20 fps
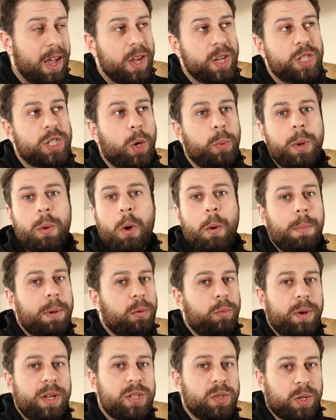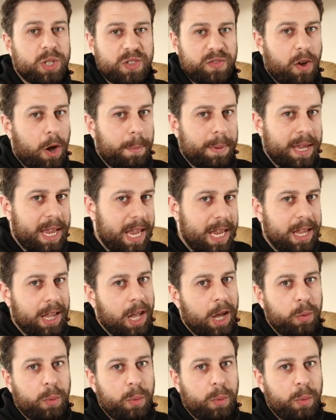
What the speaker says: so we won't be resource farming here,